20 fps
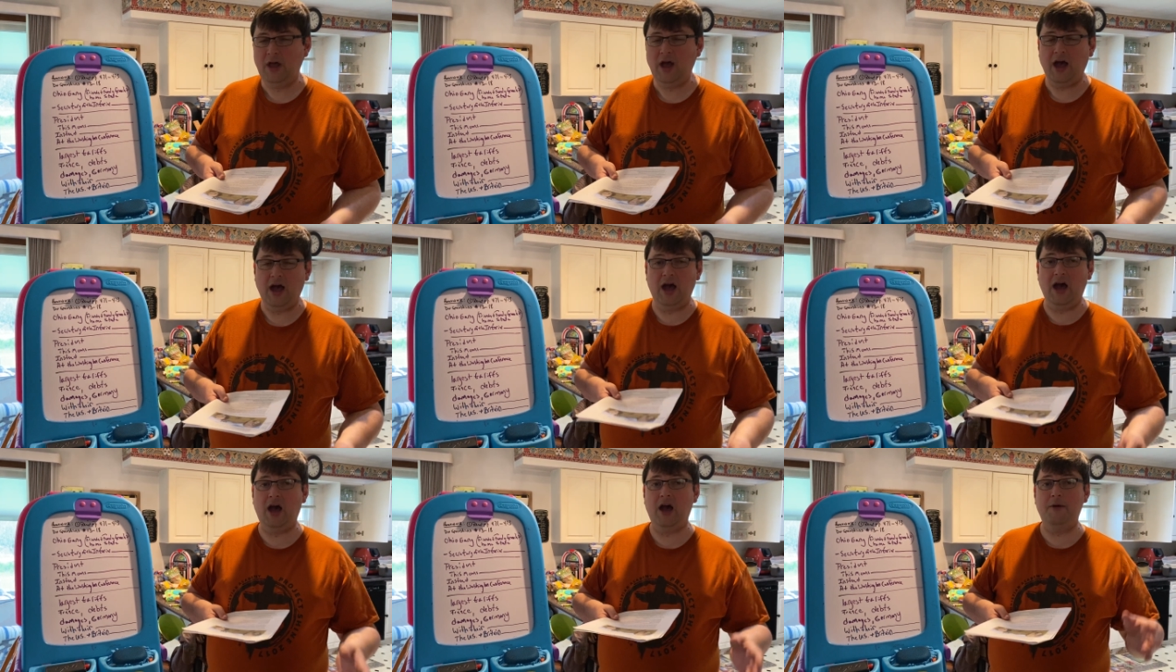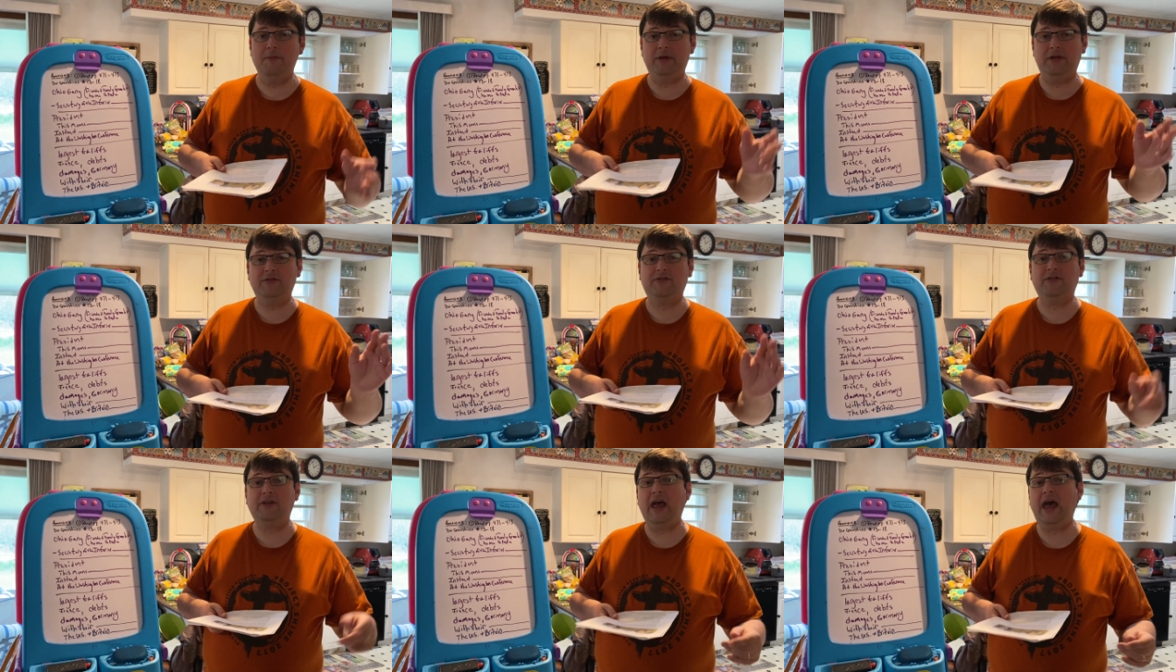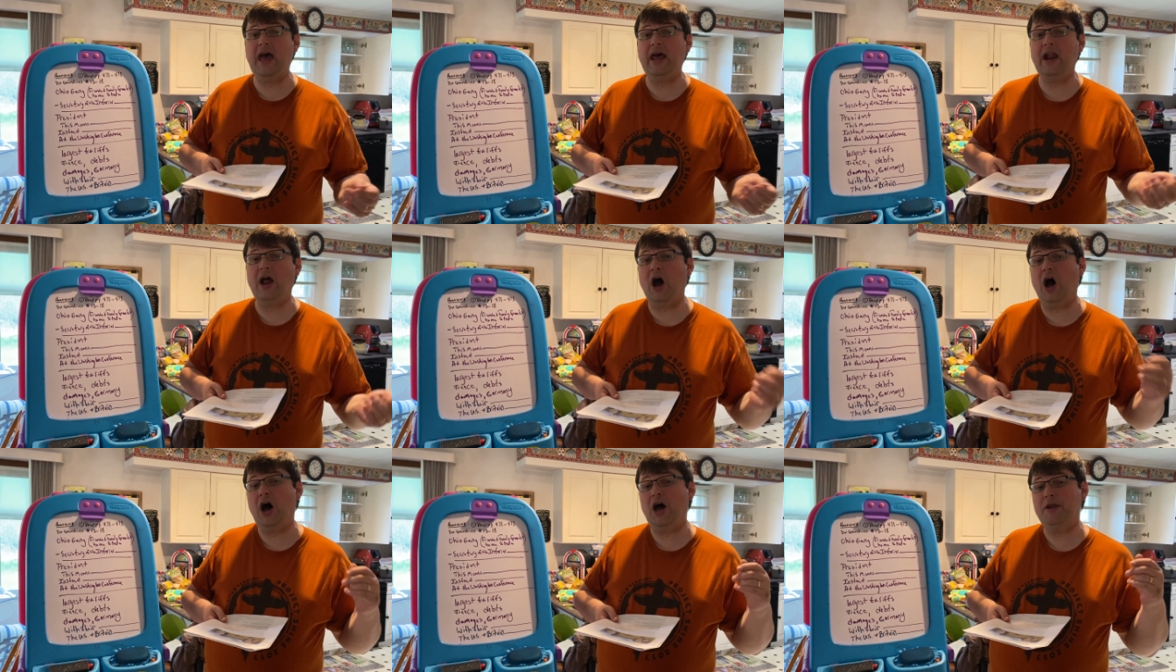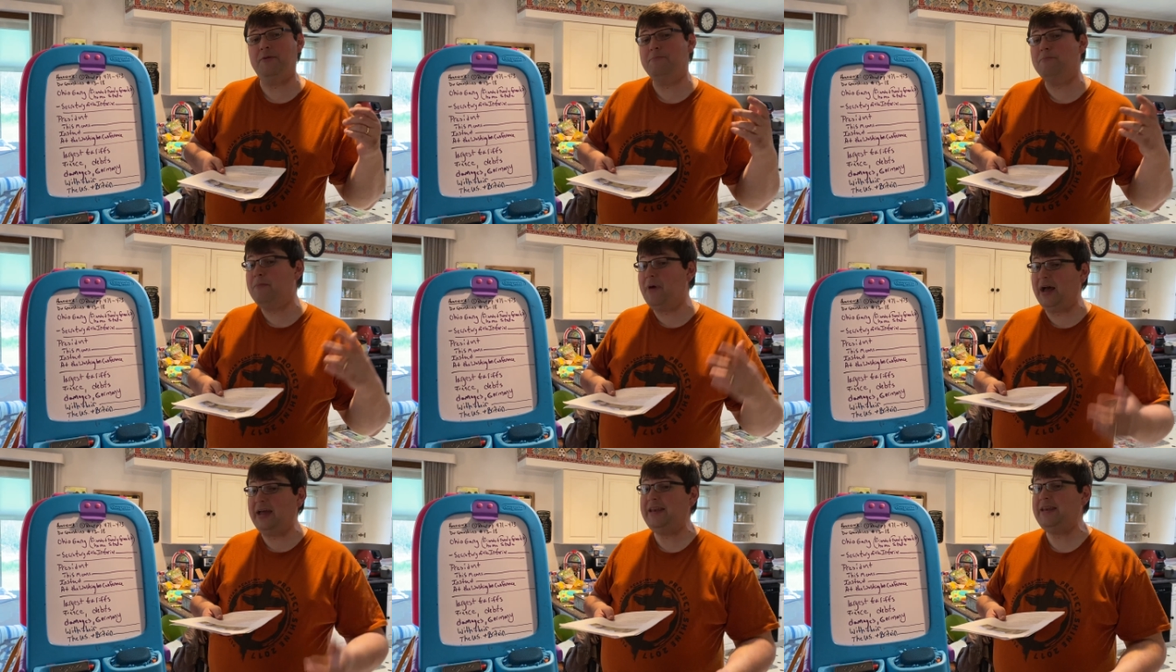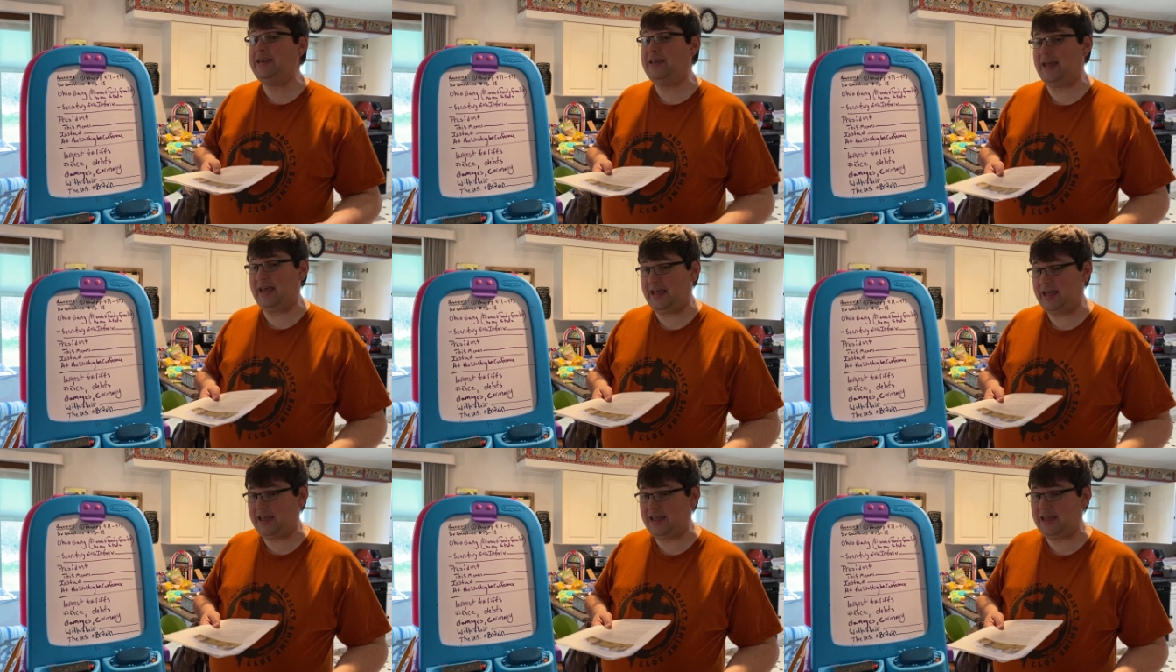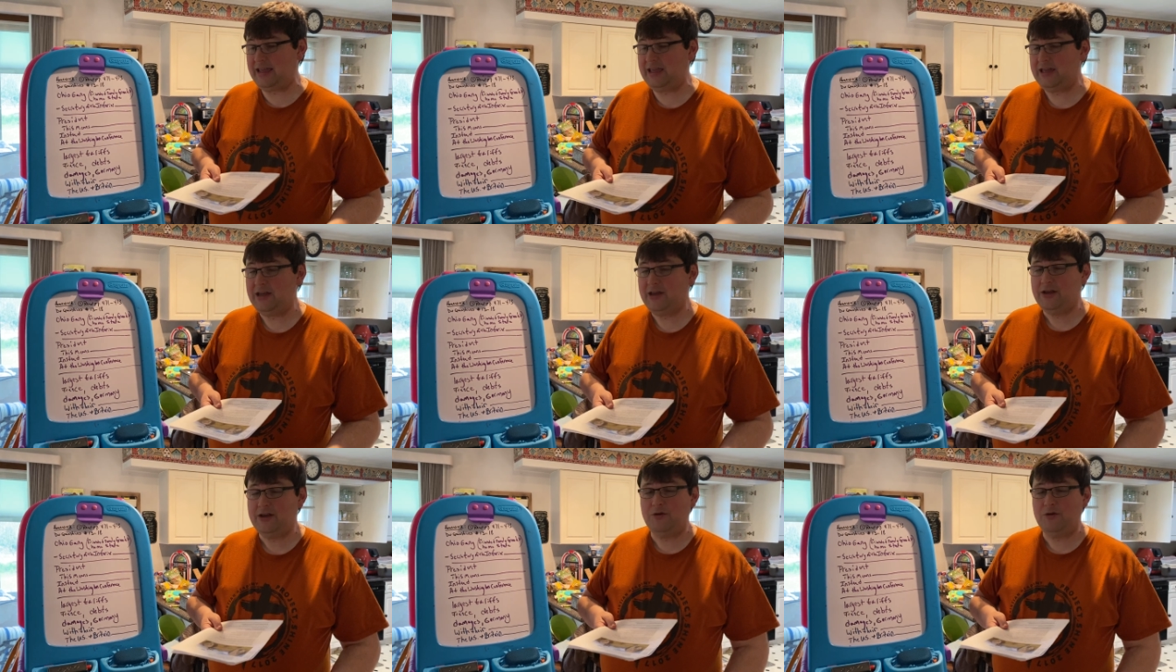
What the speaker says: Instead, on Monday,